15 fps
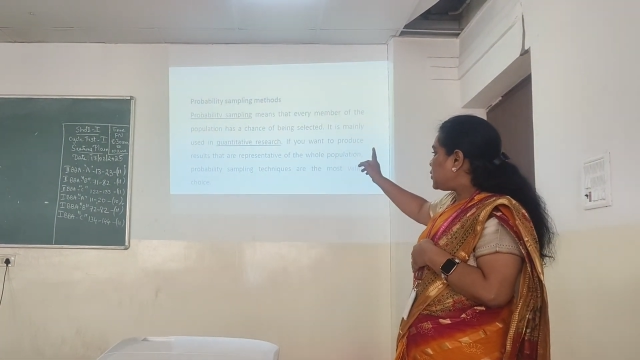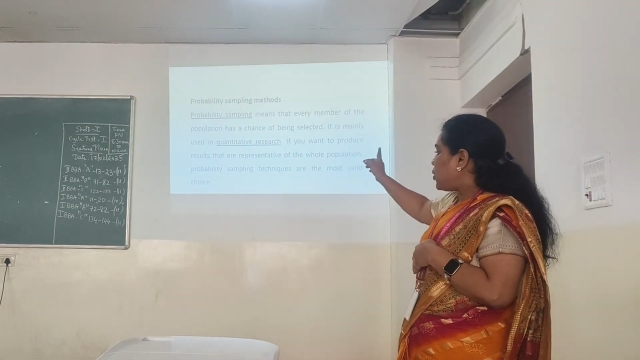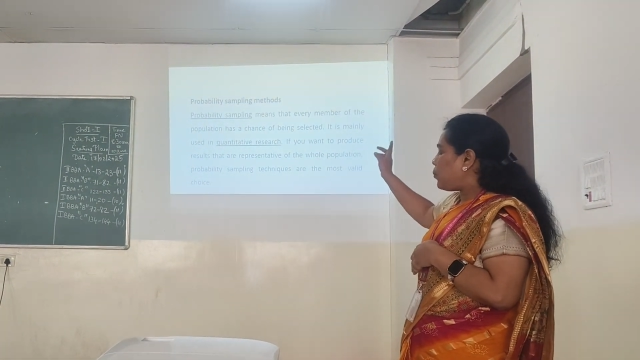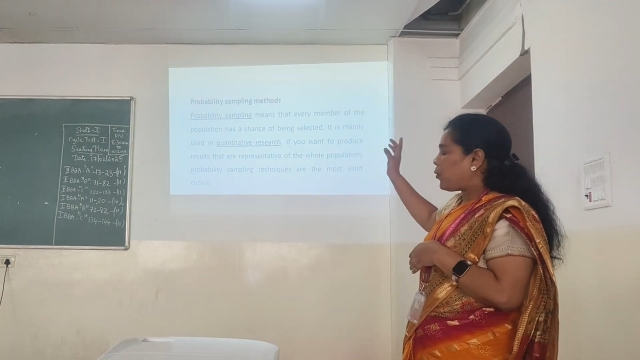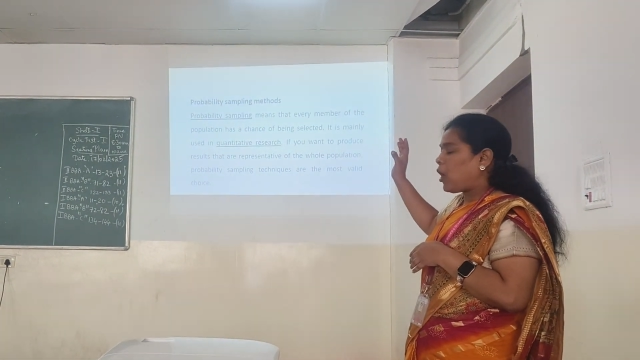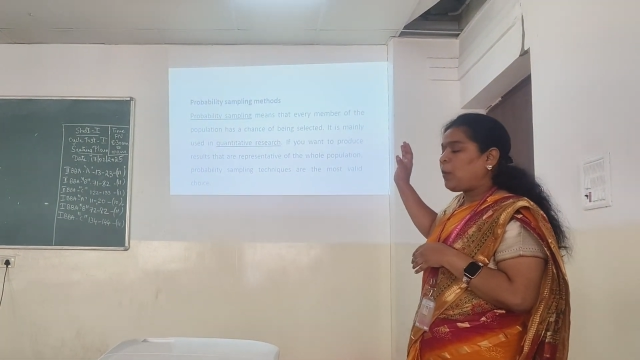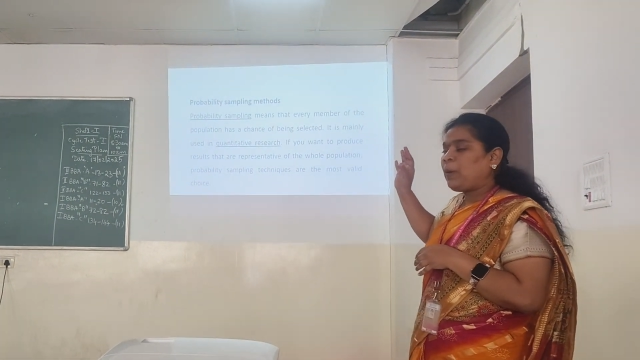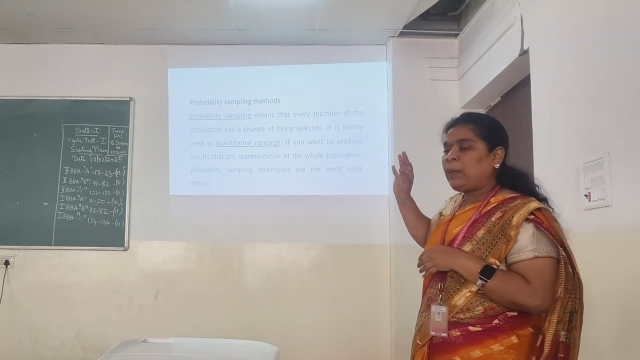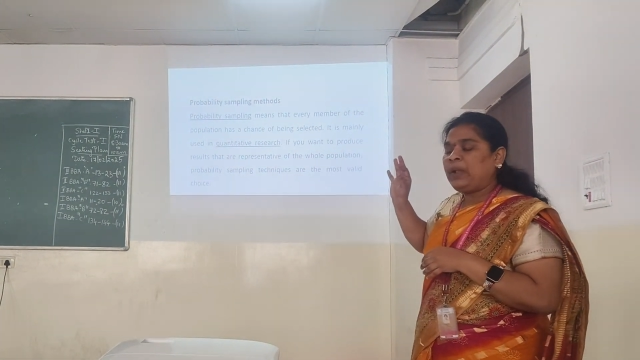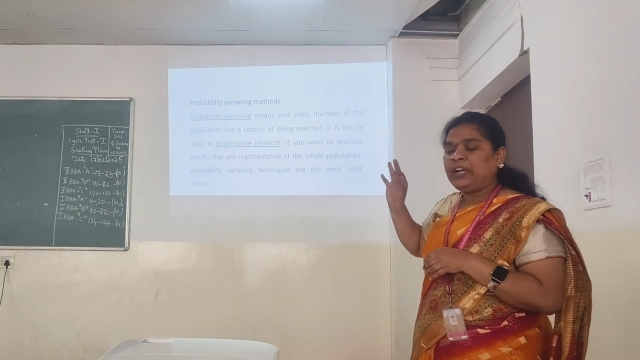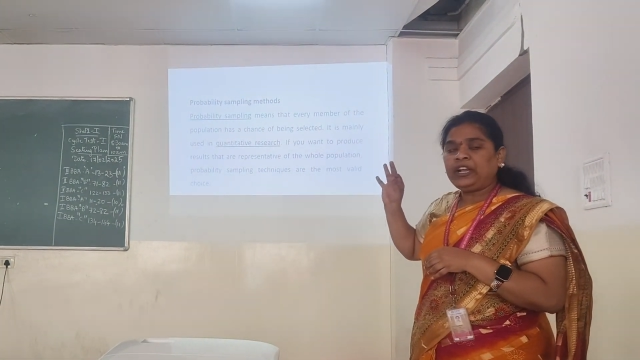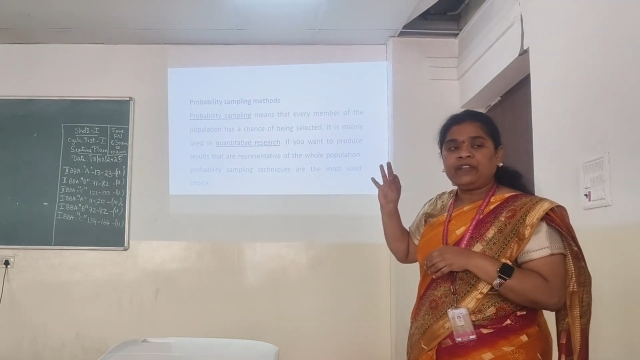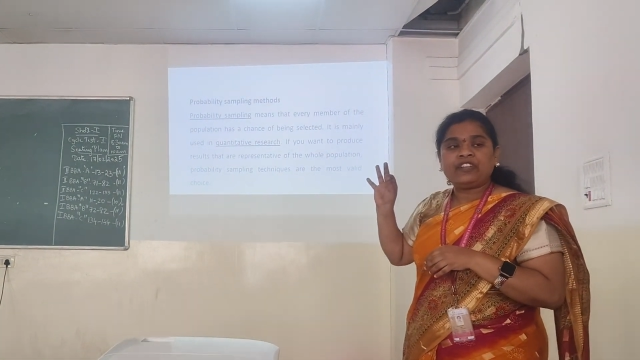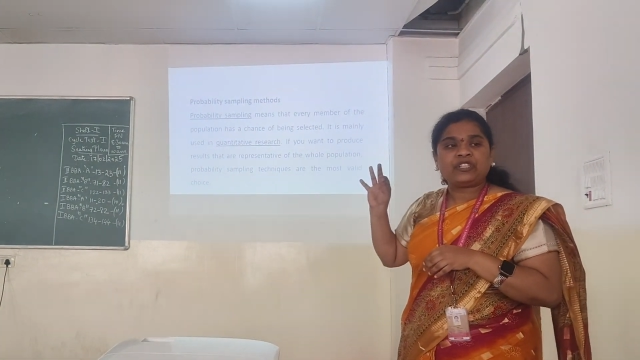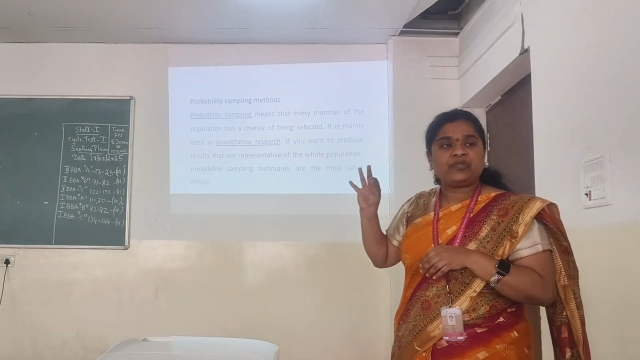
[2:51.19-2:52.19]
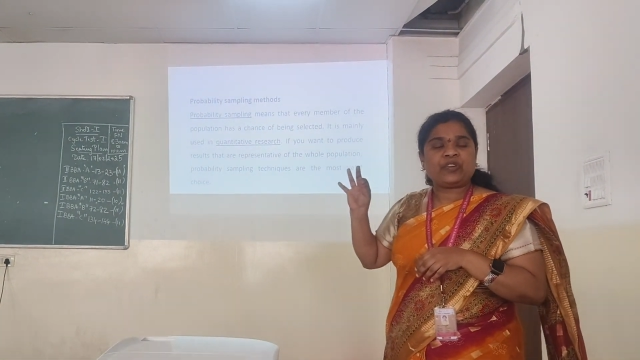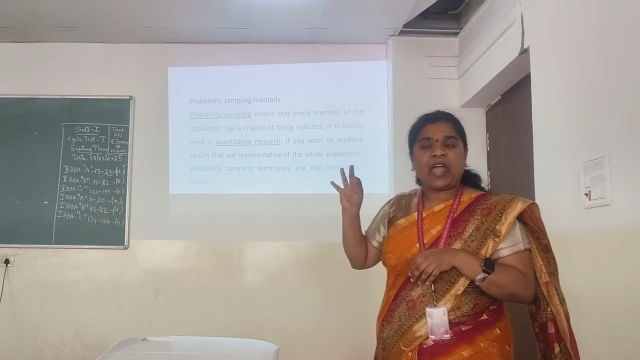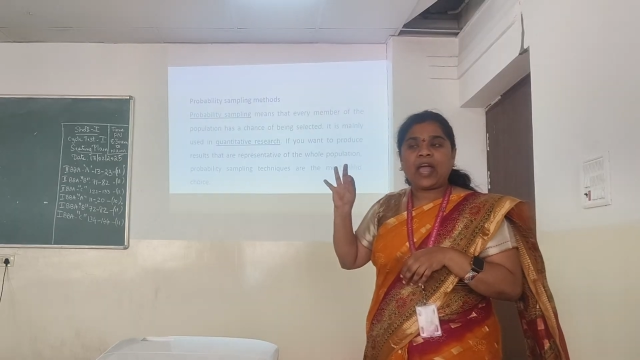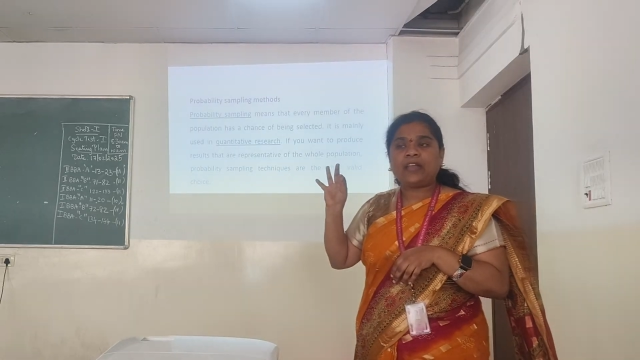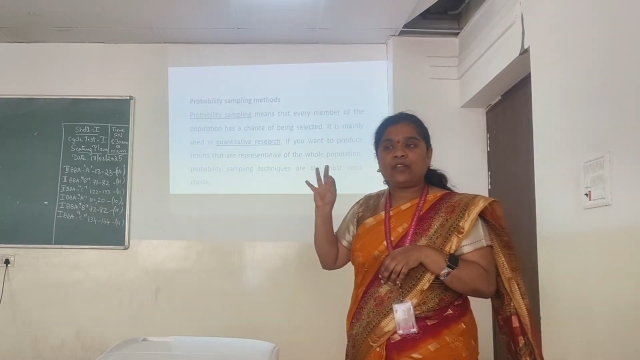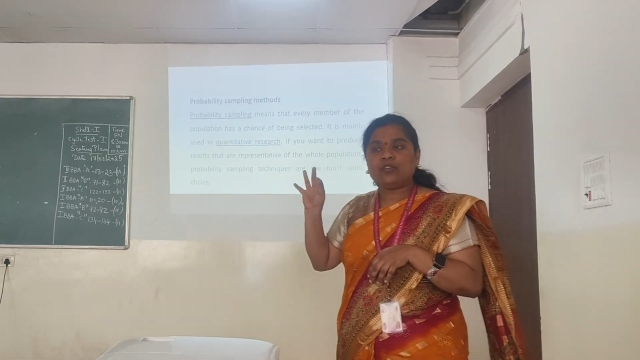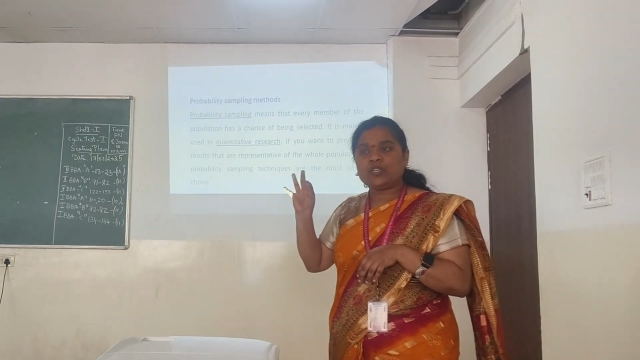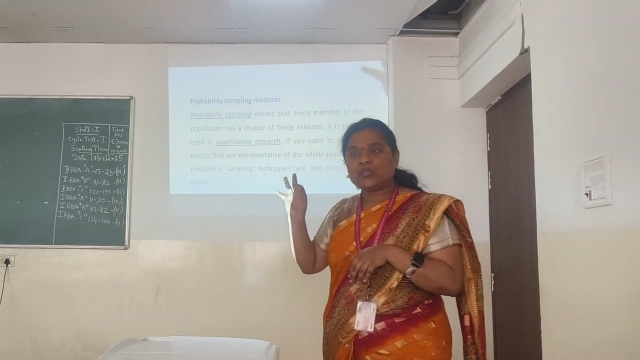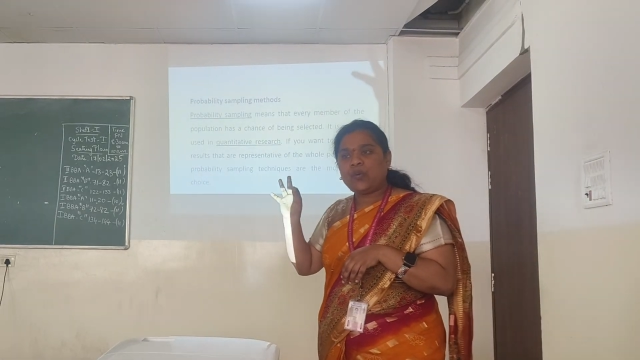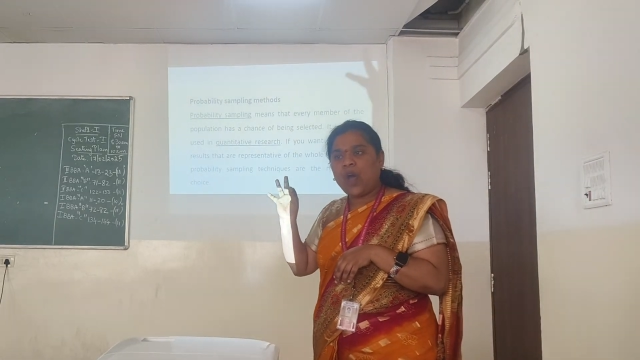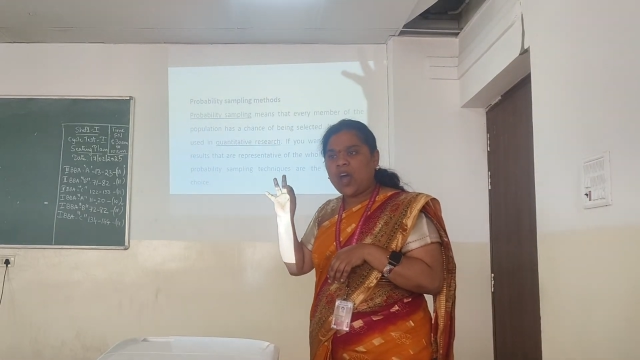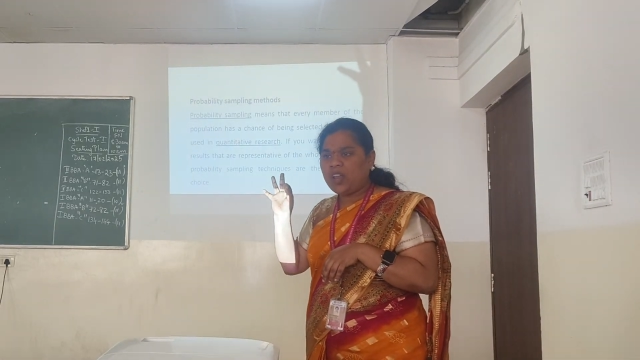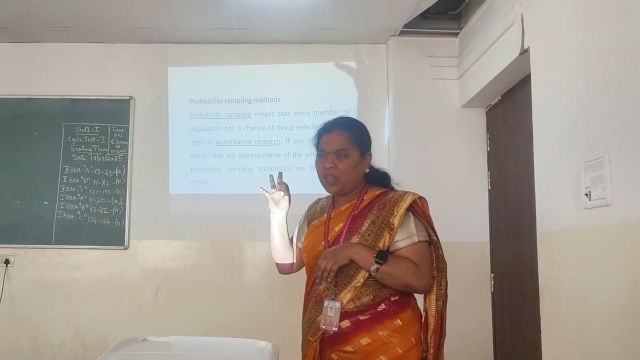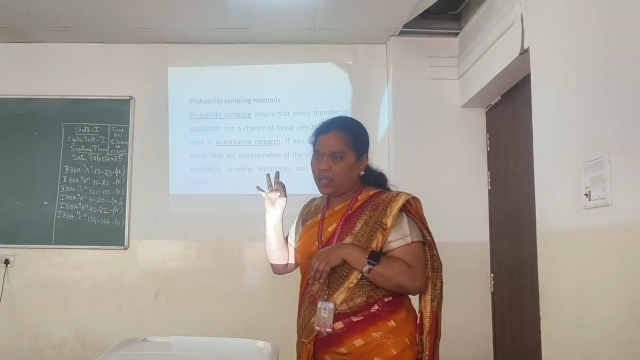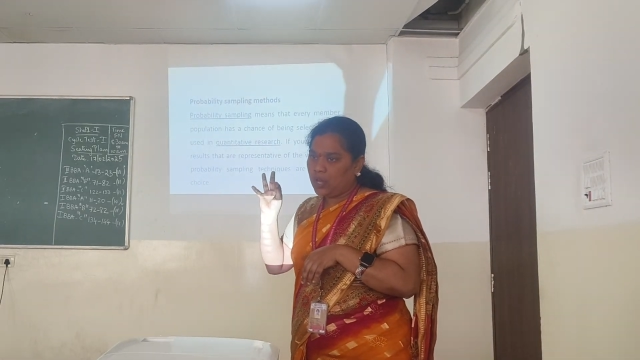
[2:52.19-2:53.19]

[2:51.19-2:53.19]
So probability which we can use for